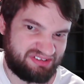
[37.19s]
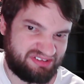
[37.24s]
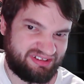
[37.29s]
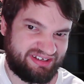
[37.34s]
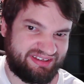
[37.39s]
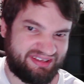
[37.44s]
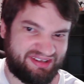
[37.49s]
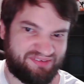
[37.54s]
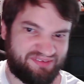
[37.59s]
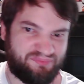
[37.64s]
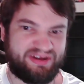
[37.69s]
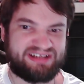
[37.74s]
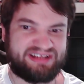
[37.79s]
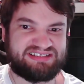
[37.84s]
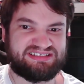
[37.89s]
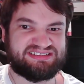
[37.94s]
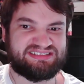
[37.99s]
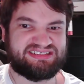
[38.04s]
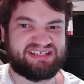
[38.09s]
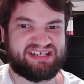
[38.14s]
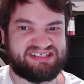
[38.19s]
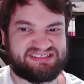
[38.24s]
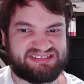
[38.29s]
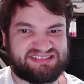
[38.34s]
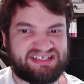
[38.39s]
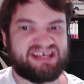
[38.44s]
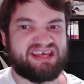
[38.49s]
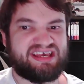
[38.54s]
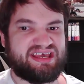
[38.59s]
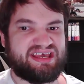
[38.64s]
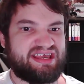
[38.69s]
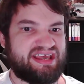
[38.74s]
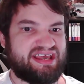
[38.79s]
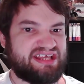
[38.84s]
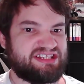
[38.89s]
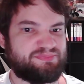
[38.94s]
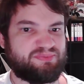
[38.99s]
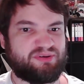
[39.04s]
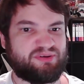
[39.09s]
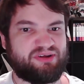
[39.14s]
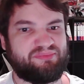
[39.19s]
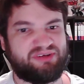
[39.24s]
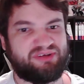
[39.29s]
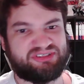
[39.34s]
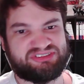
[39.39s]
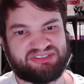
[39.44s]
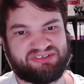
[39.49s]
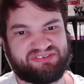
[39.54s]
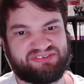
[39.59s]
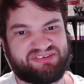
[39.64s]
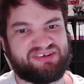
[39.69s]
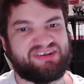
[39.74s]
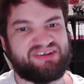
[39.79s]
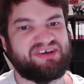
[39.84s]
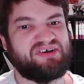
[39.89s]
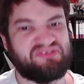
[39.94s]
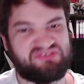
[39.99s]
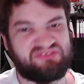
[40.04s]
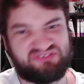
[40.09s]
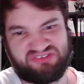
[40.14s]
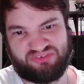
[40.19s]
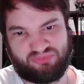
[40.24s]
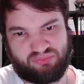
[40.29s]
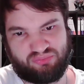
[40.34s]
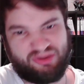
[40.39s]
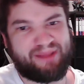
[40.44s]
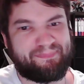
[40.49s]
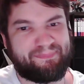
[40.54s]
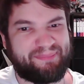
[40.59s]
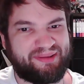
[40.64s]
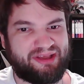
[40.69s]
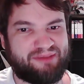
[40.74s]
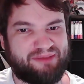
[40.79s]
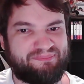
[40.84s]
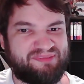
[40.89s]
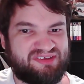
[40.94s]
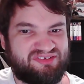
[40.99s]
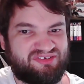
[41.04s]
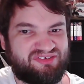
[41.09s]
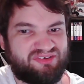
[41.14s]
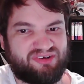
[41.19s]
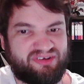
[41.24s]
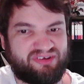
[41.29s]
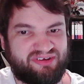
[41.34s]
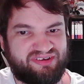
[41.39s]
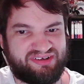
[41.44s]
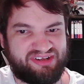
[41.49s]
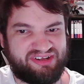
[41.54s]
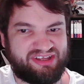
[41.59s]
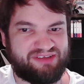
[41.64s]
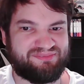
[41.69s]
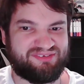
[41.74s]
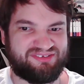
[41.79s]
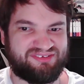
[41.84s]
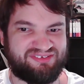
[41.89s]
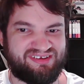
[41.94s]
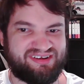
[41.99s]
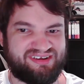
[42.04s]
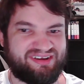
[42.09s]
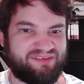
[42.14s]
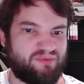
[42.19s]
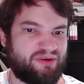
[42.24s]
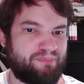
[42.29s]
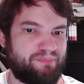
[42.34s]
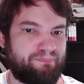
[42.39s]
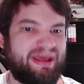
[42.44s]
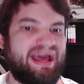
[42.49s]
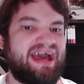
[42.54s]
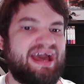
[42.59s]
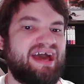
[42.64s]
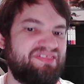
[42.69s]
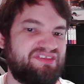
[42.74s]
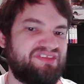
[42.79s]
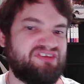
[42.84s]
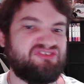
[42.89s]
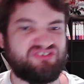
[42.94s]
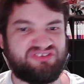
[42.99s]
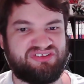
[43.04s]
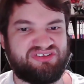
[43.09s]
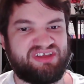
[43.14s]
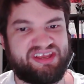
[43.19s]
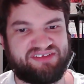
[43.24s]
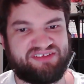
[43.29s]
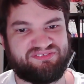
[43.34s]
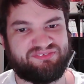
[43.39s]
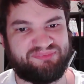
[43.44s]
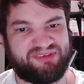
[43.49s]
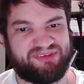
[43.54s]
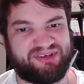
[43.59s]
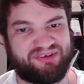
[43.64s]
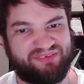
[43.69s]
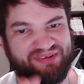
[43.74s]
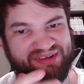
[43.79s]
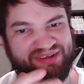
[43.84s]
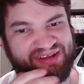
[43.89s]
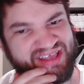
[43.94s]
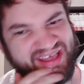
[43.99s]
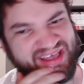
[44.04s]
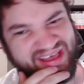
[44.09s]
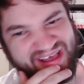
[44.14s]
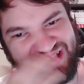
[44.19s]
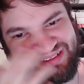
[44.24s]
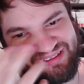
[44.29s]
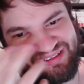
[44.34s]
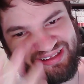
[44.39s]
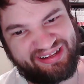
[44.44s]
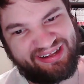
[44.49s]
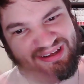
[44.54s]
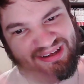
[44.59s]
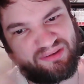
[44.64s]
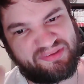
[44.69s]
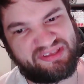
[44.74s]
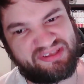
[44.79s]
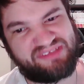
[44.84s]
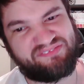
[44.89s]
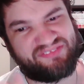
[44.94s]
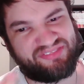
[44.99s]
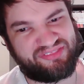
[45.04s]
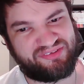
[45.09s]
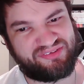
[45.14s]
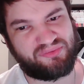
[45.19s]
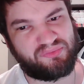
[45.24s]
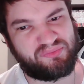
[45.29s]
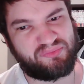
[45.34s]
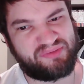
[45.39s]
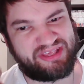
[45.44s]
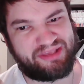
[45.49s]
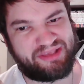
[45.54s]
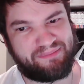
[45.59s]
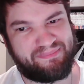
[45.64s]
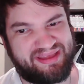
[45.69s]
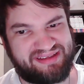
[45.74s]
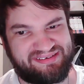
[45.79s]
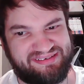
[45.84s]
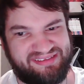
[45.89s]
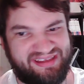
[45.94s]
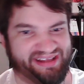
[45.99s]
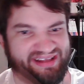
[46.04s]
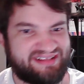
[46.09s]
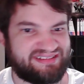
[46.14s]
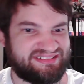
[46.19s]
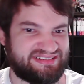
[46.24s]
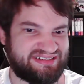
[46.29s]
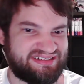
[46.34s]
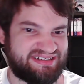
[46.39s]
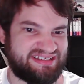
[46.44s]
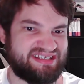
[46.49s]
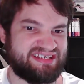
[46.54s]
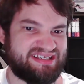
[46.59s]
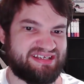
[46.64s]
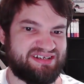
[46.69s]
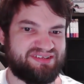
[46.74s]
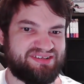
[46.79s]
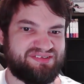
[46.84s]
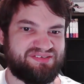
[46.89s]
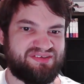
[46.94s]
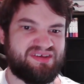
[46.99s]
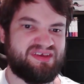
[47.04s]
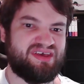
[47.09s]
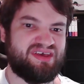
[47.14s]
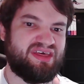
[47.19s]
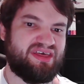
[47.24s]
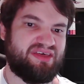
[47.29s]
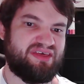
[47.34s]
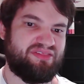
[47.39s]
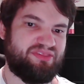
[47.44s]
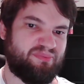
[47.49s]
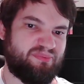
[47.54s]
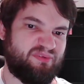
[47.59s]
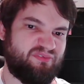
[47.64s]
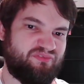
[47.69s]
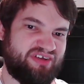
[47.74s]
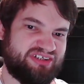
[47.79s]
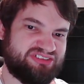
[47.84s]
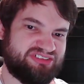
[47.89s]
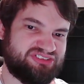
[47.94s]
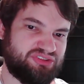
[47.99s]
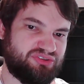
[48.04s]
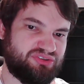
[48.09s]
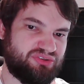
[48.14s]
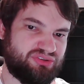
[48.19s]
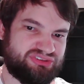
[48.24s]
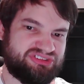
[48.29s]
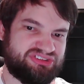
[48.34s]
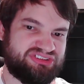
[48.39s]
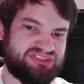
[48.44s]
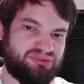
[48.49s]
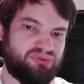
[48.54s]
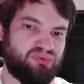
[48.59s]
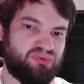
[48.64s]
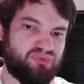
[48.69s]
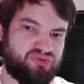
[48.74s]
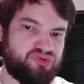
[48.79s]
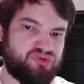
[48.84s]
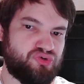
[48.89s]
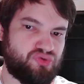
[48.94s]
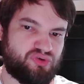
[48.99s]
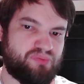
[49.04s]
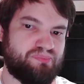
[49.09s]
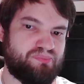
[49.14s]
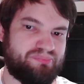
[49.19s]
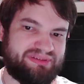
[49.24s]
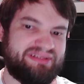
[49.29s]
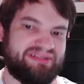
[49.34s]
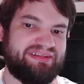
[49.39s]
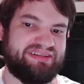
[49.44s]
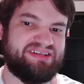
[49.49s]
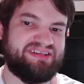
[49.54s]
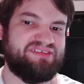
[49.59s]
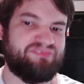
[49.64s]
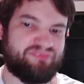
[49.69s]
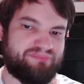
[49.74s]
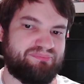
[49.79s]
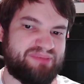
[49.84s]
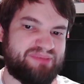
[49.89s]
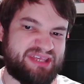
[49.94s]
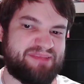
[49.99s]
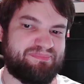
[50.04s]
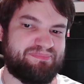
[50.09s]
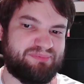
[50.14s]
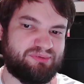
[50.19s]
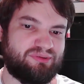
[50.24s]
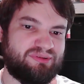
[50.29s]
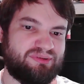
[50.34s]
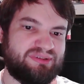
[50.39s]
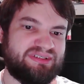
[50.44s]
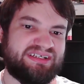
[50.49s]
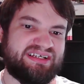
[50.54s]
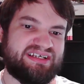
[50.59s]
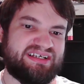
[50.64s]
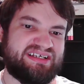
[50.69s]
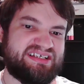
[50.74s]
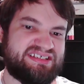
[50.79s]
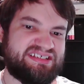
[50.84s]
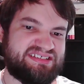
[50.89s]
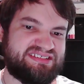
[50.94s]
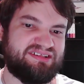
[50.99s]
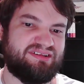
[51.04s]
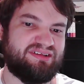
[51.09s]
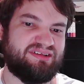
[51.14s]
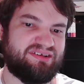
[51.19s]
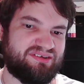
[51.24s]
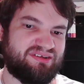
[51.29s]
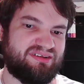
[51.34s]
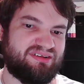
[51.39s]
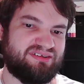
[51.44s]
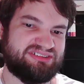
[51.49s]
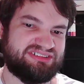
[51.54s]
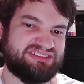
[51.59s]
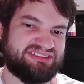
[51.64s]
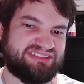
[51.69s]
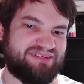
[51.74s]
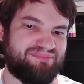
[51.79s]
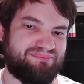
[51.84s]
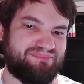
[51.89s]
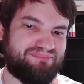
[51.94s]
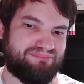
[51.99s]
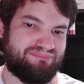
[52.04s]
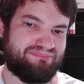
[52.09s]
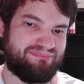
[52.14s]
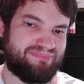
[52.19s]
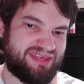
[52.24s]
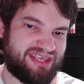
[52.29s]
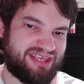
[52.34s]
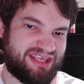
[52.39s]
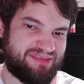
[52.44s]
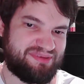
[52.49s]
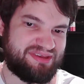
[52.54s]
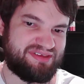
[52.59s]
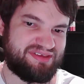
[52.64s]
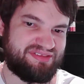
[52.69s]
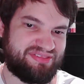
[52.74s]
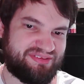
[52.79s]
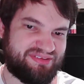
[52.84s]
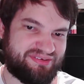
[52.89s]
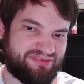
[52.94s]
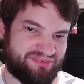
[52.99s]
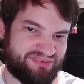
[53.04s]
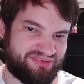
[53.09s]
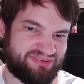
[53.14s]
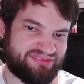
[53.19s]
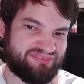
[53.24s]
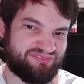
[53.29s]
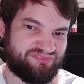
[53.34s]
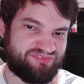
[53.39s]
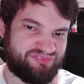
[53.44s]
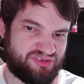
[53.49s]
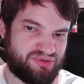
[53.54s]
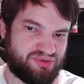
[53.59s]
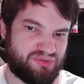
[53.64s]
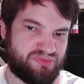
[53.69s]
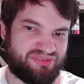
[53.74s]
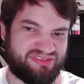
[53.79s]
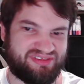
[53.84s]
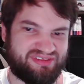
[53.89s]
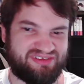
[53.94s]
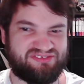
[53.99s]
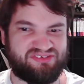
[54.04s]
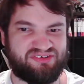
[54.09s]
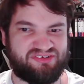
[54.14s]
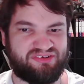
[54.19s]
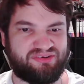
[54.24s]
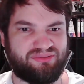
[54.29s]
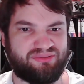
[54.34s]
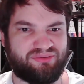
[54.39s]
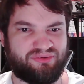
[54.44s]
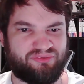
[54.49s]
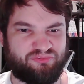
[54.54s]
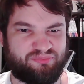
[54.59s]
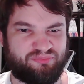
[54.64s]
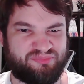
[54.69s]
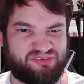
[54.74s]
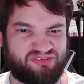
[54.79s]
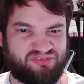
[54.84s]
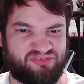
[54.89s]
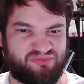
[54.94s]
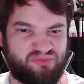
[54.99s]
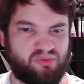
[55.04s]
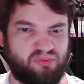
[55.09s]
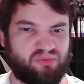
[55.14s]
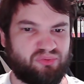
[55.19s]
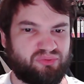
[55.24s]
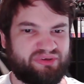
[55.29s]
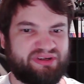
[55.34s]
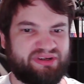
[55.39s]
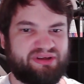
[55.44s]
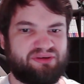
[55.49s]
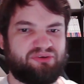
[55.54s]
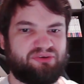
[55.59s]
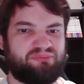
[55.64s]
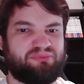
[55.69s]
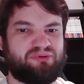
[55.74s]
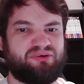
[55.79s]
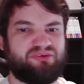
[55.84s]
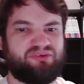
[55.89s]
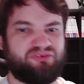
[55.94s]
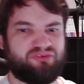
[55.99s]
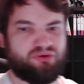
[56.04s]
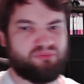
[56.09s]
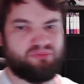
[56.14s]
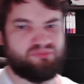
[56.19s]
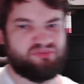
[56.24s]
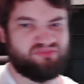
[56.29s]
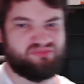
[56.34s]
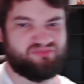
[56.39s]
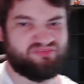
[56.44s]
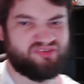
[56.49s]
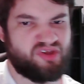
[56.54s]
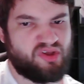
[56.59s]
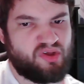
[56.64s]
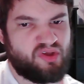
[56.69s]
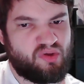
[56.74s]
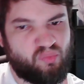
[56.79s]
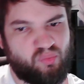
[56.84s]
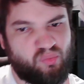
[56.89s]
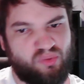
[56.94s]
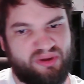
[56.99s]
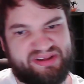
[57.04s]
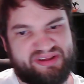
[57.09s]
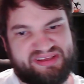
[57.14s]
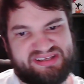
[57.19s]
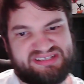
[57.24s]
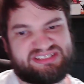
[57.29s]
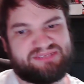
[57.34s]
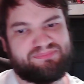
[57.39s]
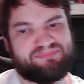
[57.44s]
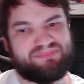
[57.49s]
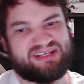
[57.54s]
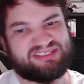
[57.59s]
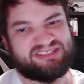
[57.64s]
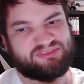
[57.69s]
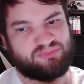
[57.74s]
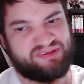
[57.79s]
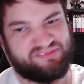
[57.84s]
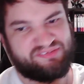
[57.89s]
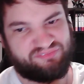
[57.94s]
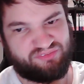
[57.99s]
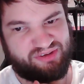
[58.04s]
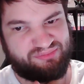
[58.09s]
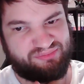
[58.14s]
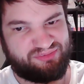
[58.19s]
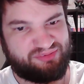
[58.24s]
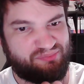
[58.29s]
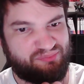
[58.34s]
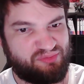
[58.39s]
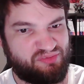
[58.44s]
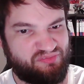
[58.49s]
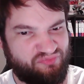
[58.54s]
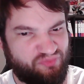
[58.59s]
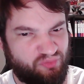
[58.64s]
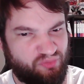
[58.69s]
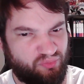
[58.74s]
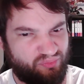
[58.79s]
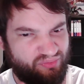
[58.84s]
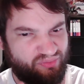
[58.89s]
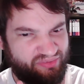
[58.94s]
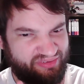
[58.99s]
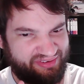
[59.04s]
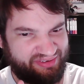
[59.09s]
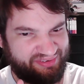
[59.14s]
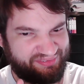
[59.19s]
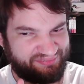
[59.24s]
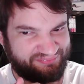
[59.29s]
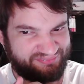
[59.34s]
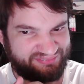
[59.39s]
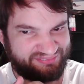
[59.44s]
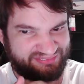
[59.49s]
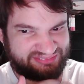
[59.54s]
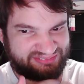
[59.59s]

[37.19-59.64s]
Like, in Weiss's case, it's pretty much on the nose, just wrapping up his arc and him deciding what path he should take from here, and I like how even though he maintains that he and the professor are still two completely different people, he still acknowledges that maybe there are a few things he could learn from his older counterpart in terms of what is the best way for him to move forward and